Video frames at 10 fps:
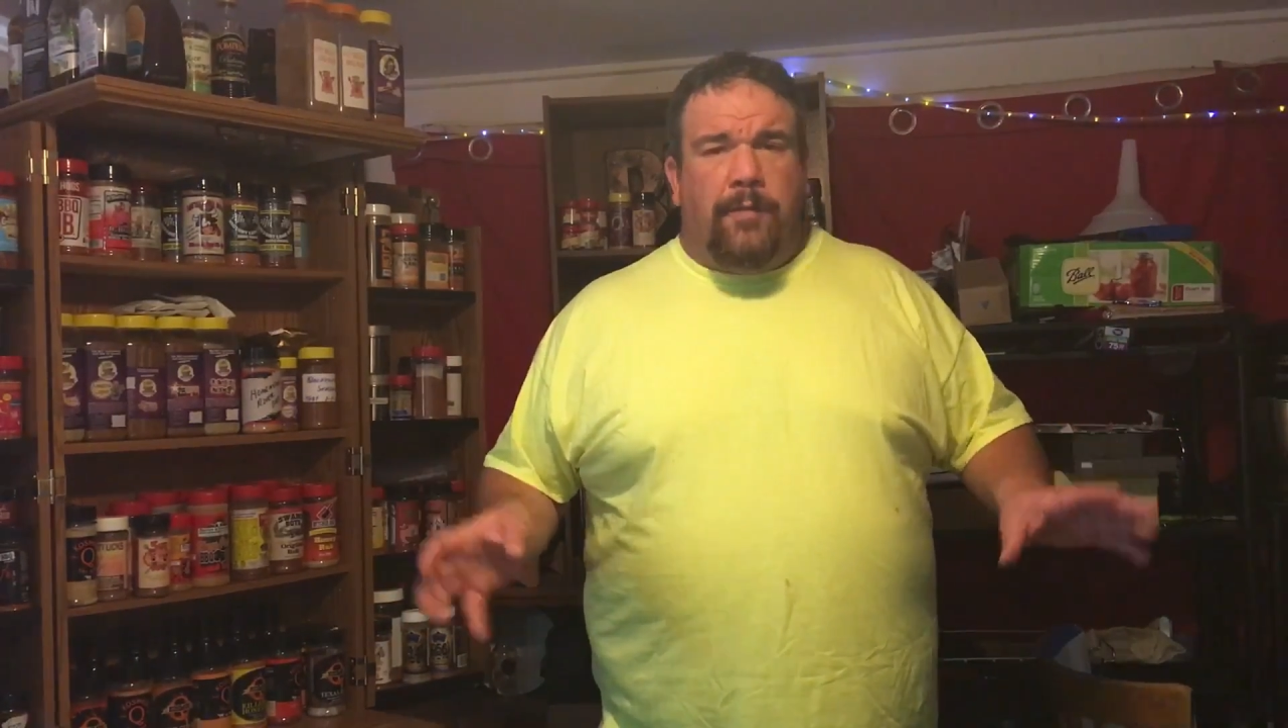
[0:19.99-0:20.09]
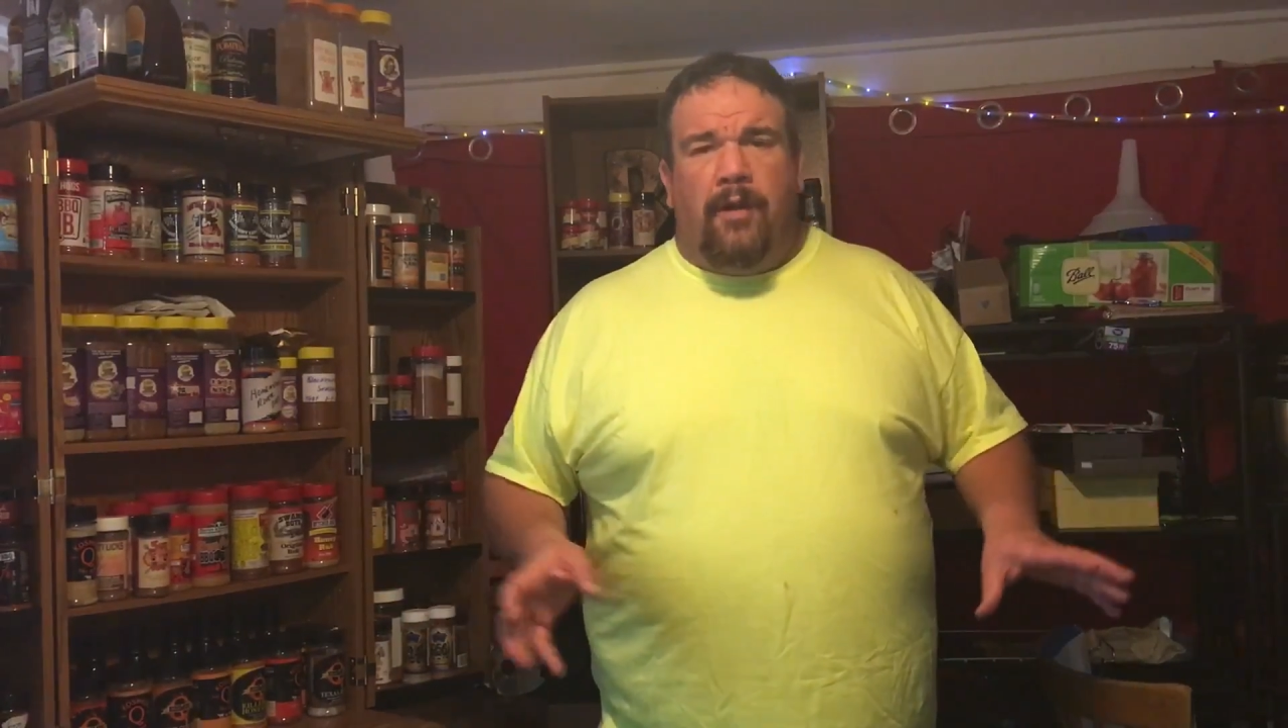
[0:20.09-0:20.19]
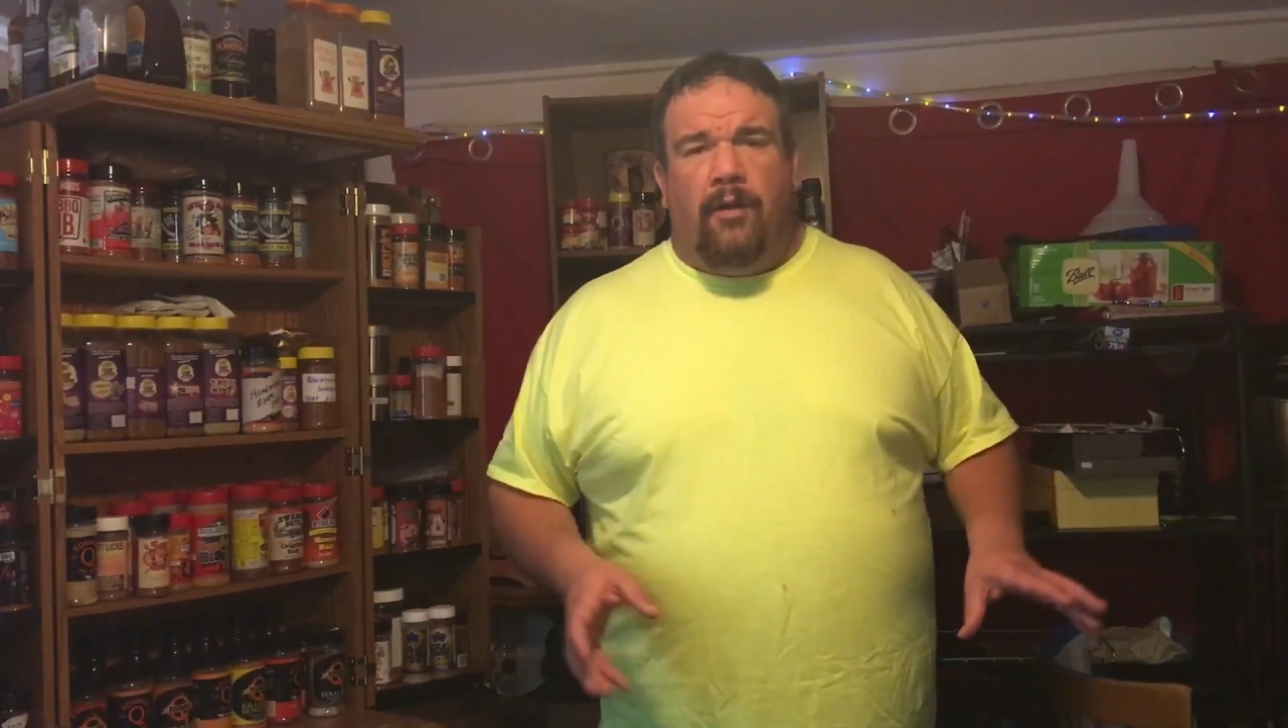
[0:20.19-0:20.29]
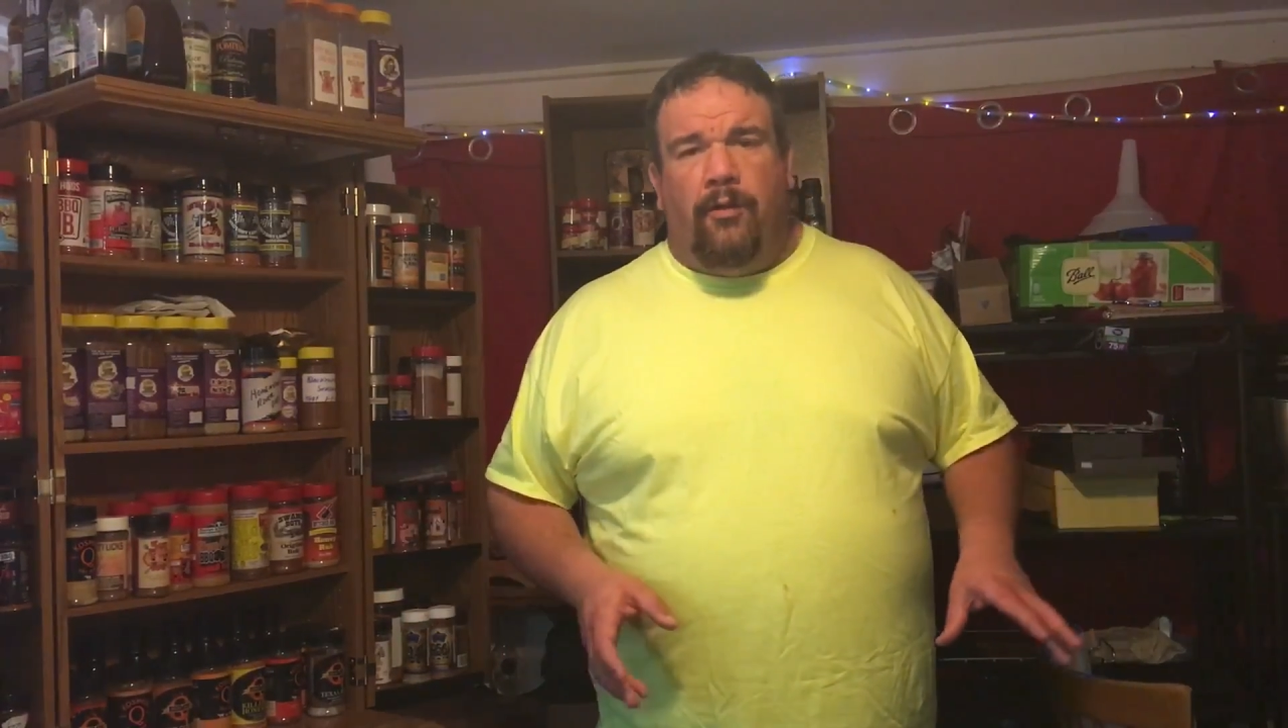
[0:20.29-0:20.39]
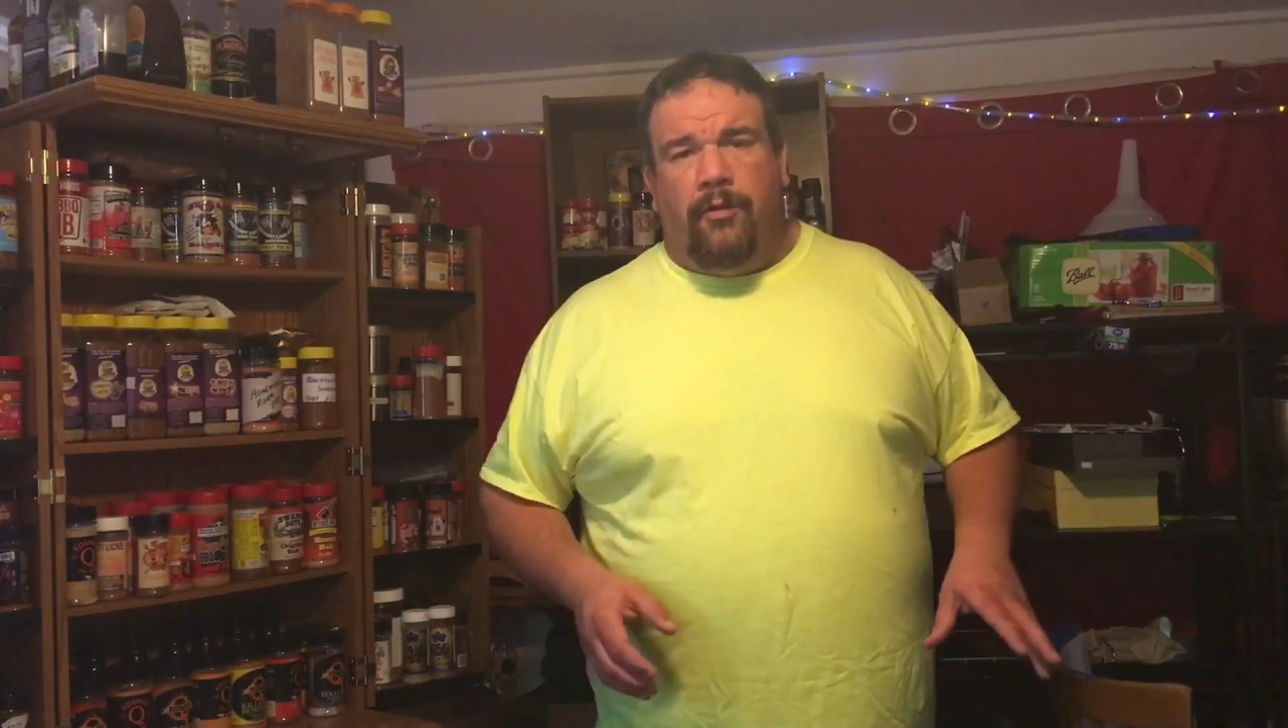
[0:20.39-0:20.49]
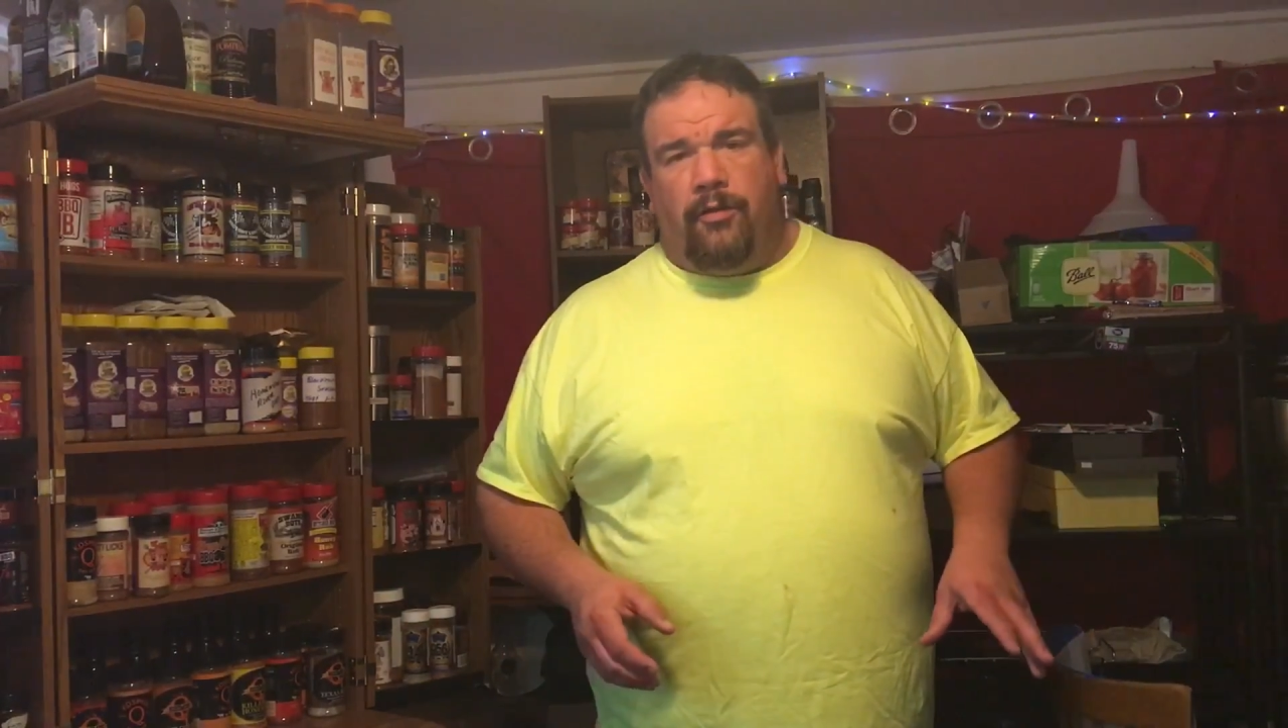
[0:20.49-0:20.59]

been a little